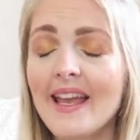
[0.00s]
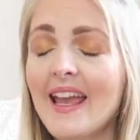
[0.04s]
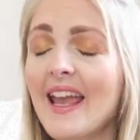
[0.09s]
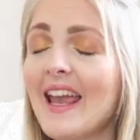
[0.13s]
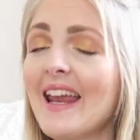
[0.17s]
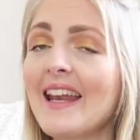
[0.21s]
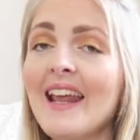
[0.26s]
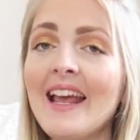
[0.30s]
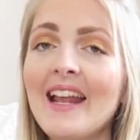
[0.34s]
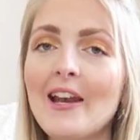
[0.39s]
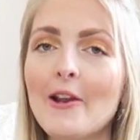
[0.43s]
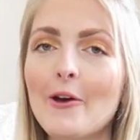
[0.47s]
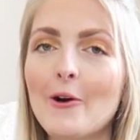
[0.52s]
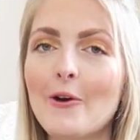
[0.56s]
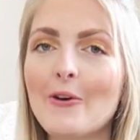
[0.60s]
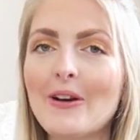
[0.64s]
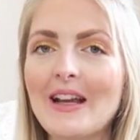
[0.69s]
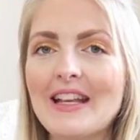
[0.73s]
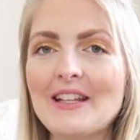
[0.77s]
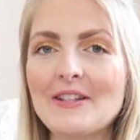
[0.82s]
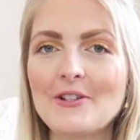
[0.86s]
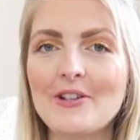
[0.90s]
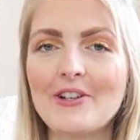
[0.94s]
And hello
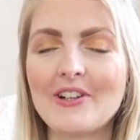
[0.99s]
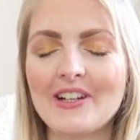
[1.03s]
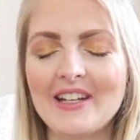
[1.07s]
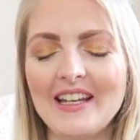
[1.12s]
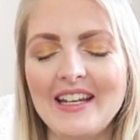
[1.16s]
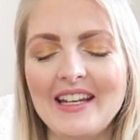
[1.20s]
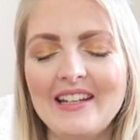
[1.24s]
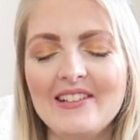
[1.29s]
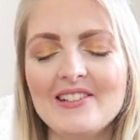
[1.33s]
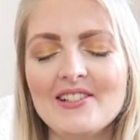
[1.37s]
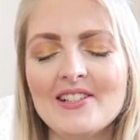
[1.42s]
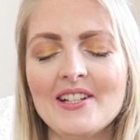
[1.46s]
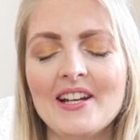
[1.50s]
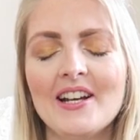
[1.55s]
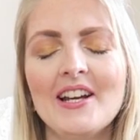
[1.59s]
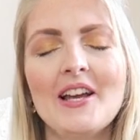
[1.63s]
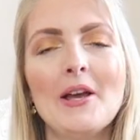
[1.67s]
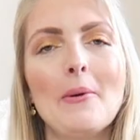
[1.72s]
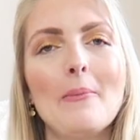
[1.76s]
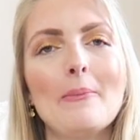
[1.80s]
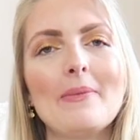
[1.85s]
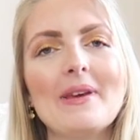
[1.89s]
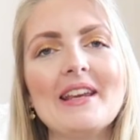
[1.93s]
in Turkish
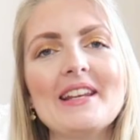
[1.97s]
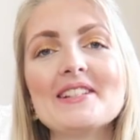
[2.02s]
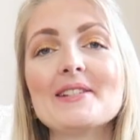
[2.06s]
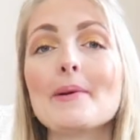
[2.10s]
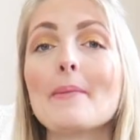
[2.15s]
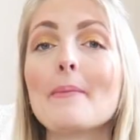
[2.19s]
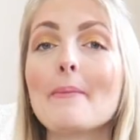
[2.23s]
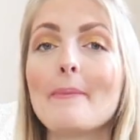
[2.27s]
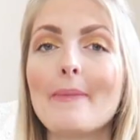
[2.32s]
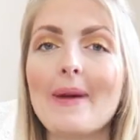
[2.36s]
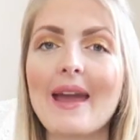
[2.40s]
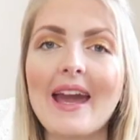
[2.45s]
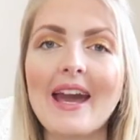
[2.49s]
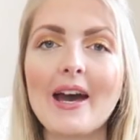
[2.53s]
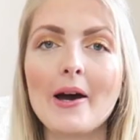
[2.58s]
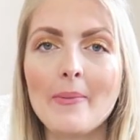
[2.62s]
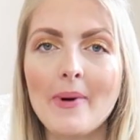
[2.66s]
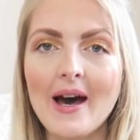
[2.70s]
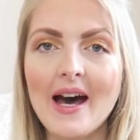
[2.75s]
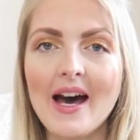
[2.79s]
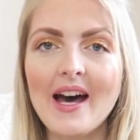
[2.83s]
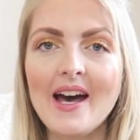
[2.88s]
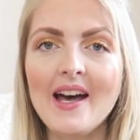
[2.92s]
means
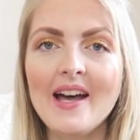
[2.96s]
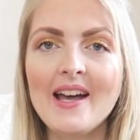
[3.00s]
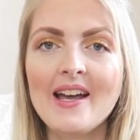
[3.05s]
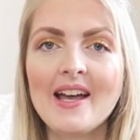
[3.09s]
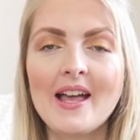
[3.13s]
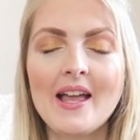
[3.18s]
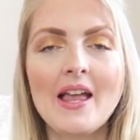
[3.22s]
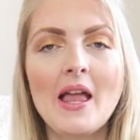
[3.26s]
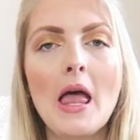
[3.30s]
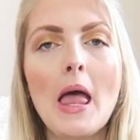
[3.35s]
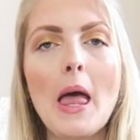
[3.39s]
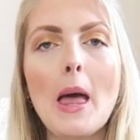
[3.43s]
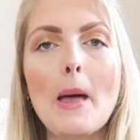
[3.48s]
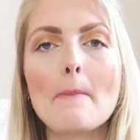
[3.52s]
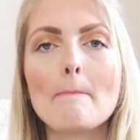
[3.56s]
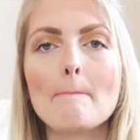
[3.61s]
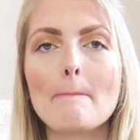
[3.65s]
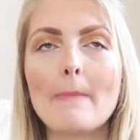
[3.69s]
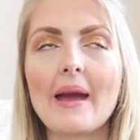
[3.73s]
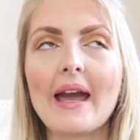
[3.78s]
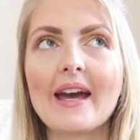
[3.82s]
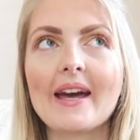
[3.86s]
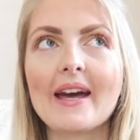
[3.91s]
merhaba.
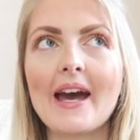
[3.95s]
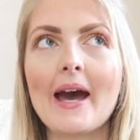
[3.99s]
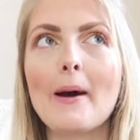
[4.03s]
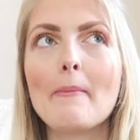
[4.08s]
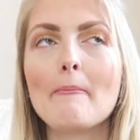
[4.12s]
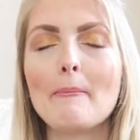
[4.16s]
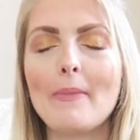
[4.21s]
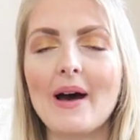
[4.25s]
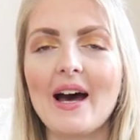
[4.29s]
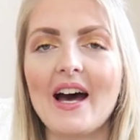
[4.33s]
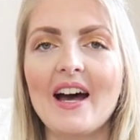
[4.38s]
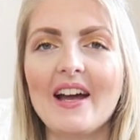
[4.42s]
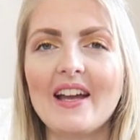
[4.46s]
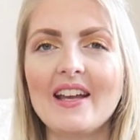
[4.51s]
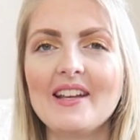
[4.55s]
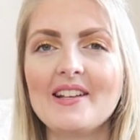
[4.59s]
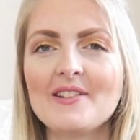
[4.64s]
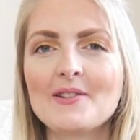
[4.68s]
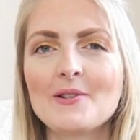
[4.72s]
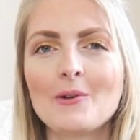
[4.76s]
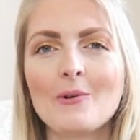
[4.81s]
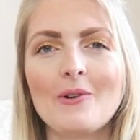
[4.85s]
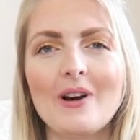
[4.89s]
Merhaba.
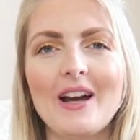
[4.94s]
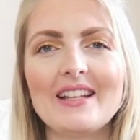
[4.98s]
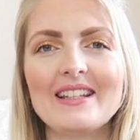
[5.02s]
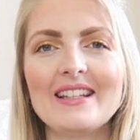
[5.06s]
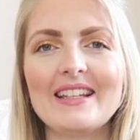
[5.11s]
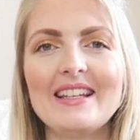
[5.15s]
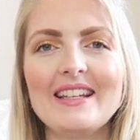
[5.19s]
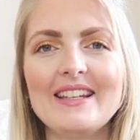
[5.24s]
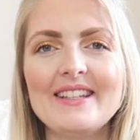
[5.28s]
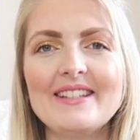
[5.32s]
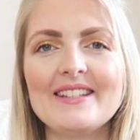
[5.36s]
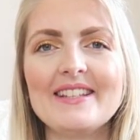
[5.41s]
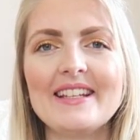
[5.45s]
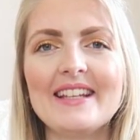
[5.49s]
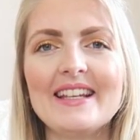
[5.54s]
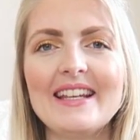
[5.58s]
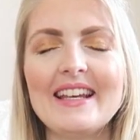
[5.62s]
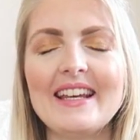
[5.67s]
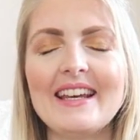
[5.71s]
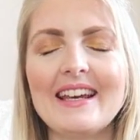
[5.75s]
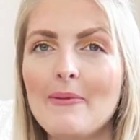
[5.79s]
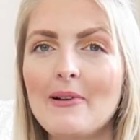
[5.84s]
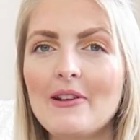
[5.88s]
It's quite
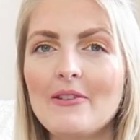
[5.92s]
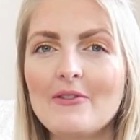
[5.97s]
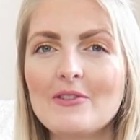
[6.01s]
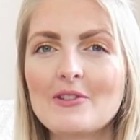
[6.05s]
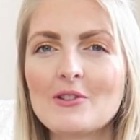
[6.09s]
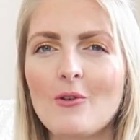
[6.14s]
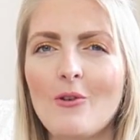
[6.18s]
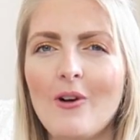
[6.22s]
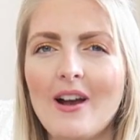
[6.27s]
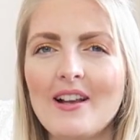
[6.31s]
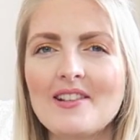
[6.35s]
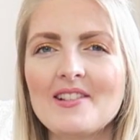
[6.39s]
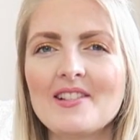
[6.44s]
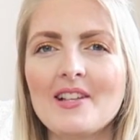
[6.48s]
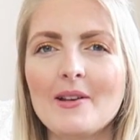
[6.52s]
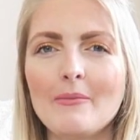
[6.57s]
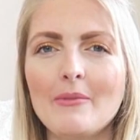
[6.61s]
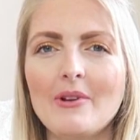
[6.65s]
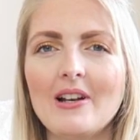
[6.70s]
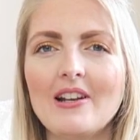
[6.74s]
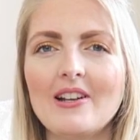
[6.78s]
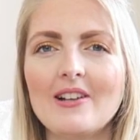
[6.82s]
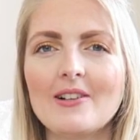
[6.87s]
easy. I believe it's quite
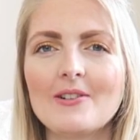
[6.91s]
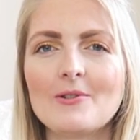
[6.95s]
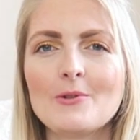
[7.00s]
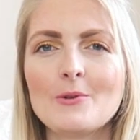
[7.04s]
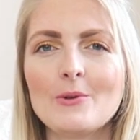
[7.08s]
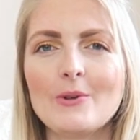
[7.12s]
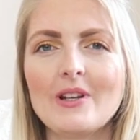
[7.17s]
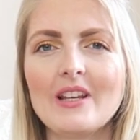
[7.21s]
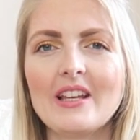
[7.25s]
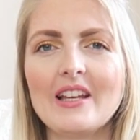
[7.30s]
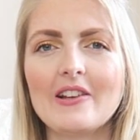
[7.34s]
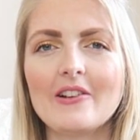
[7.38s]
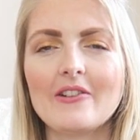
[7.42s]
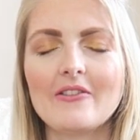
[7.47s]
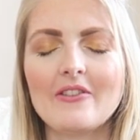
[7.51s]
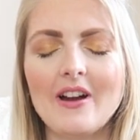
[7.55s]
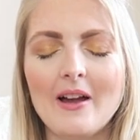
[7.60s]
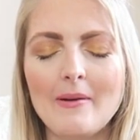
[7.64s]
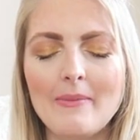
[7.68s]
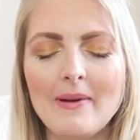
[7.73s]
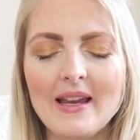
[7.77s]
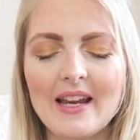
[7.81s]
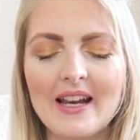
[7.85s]
similar to the
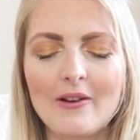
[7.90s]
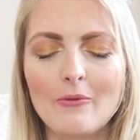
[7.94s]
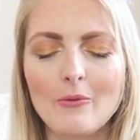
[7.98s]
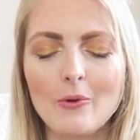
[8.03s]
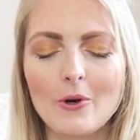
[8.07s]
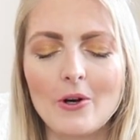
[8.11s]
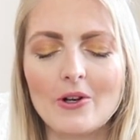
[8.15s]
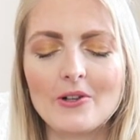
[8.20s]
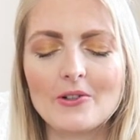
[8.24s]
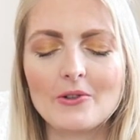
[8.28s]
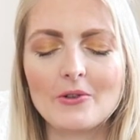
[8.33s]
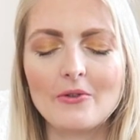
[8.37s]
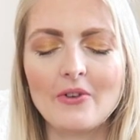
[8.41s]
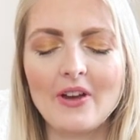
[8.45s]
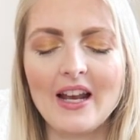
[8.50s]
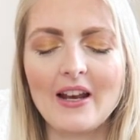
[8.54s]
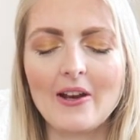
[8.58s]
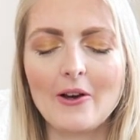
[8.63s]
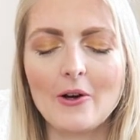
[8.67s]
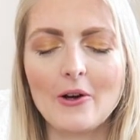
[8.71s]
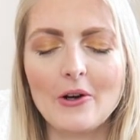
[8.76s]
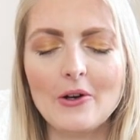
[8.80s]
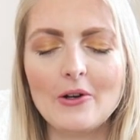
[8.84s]
Arabic word of
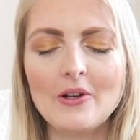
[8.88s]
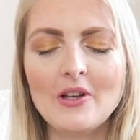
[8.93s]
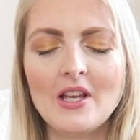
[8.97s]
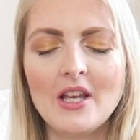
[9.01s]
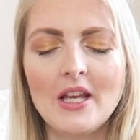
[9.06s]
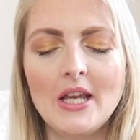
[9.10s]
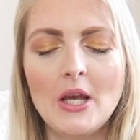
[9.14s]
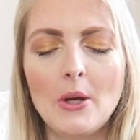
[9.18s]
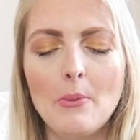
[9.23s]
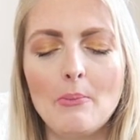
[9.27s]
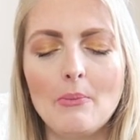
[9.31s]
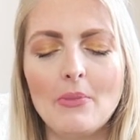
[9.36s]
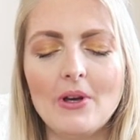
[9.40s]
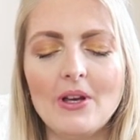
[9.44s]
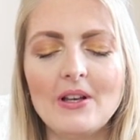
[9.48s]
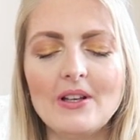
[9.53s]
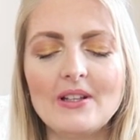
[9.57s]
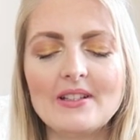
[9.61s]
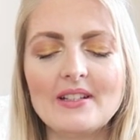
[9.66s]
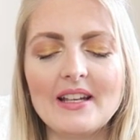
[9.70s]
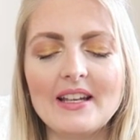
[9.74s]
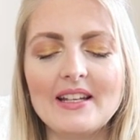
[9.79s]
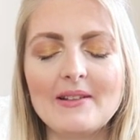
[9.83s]
hello,
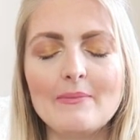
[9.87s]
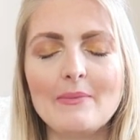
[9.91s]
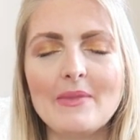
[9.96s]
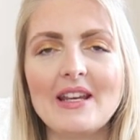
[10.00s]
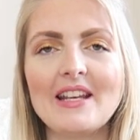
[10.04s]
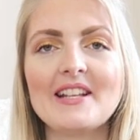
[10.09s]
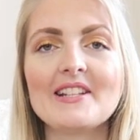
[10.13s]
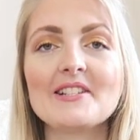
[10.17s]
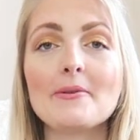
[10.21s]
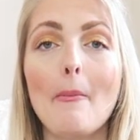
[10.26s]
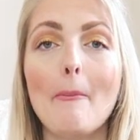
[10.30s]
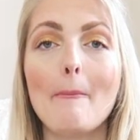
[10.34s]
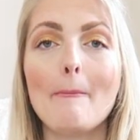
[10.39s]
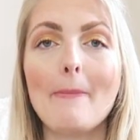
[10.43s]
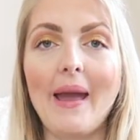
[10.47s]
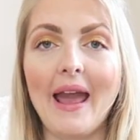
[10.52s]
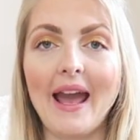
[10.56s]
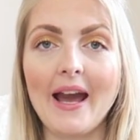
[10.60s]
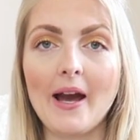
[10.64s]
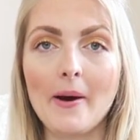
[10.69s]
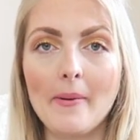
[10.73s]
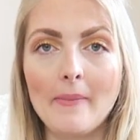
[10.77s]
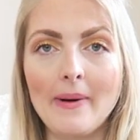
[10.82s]
but it means
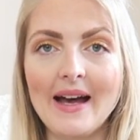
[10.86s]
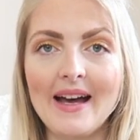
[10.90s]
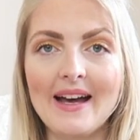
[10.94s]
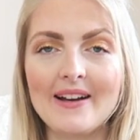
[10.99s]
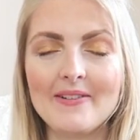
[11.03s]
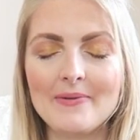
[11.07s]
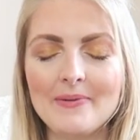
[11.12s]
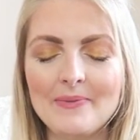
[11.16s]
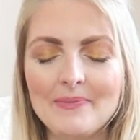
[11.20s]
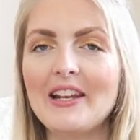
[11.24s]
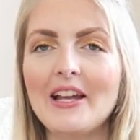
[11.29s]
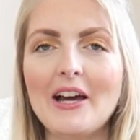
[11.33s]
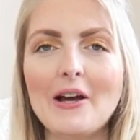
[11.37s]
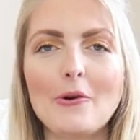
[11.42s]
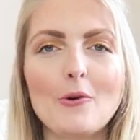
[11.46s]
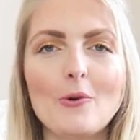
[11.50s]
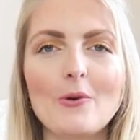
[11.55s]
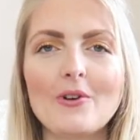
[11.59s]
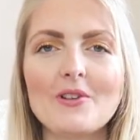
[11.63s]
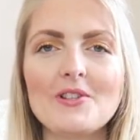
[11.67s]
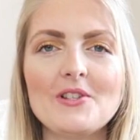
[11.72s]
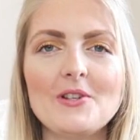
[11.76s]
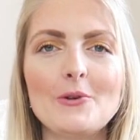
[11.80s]
merhaba. And I
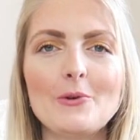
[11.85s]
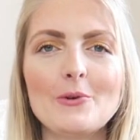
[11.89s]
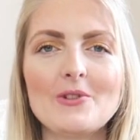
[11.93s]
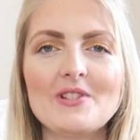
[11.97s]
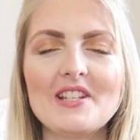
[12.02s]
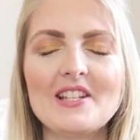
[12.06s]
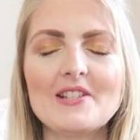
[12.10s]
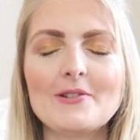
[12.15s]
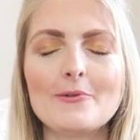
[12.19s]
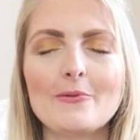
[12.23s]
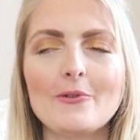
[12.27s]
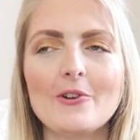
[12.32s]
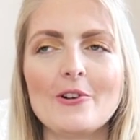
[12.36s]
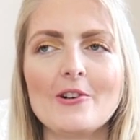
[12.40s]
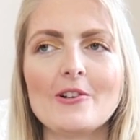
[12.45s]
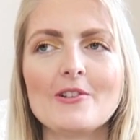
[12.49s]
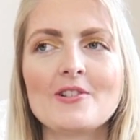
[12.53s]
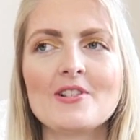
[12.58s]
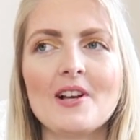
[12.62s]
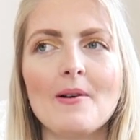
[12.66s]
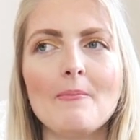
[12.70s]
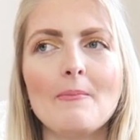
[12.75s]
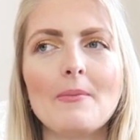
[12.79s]
always use this
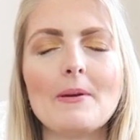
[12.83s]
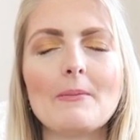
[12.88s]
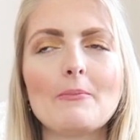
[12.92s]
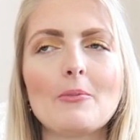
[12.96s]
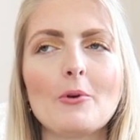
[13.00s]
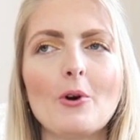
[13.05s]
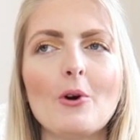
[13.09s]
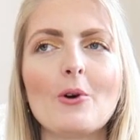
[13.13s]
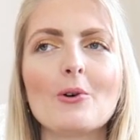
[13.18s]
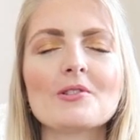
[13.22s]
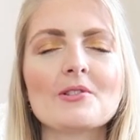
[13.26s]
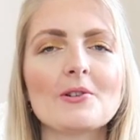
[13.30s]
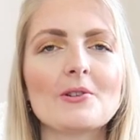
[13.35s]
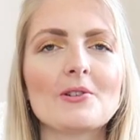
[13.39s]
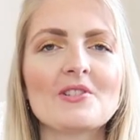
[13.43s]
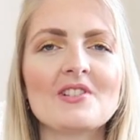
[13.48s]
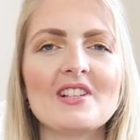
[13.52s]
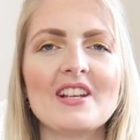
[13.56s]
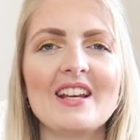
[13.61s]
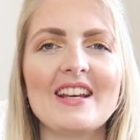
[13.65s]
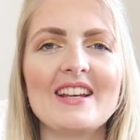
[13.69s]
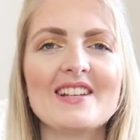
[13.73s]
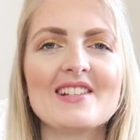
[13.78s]
word. Some people also
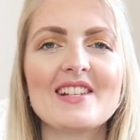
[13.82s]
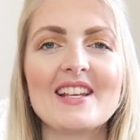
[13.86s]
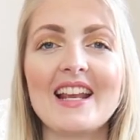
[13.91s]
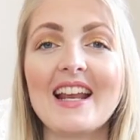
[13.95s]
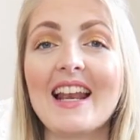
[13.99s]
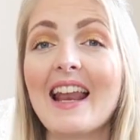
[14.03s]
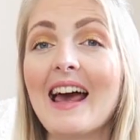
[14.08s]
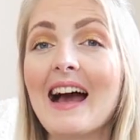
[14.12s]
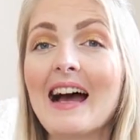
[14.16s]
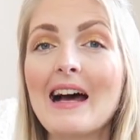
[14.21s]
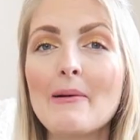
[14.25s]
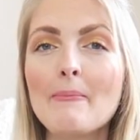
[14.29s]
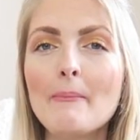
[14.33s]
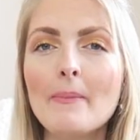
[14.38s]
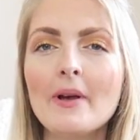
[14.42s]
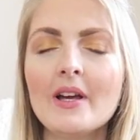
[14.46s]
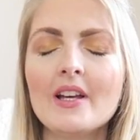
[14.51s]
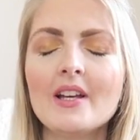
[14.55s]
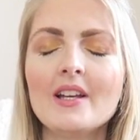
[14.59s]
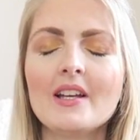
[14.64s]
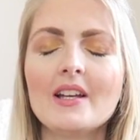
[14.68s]
say selam.